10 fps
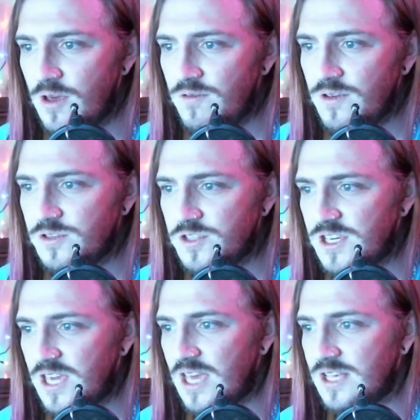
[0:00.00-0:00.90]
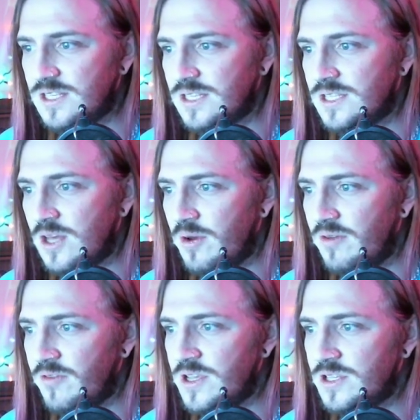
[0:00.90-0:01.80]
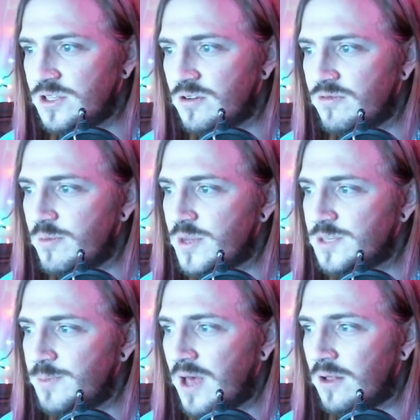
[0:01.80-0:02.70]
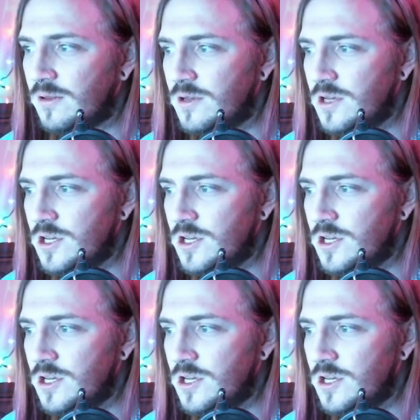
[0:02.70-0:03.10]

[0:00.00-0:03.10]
feels to Case as though it frees her from a spell.